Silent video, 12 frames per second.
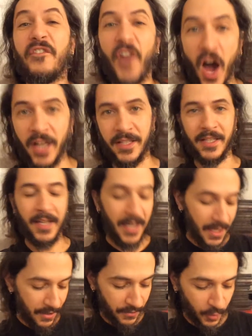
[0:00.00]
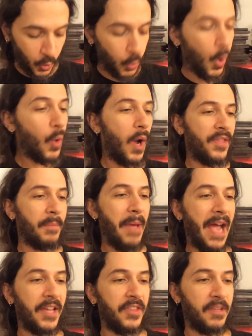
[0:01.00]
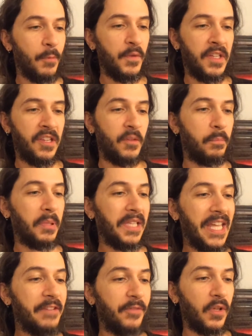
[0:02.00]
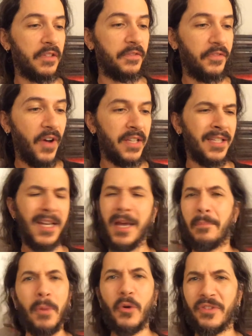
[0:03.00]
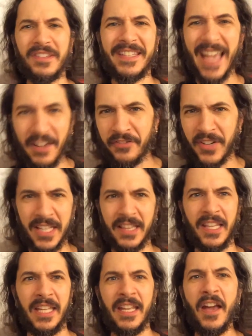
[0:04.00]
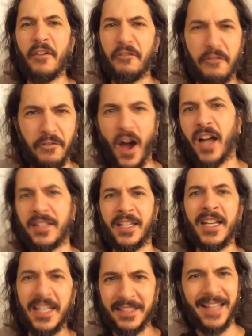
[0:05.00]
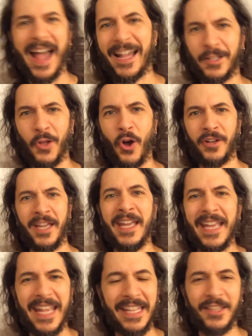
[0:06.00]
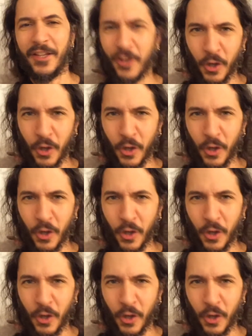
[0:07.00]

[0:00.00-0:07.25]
fun. Then the quote on the back of this movie, it says playful and fun. Most definitely fun dialogue in this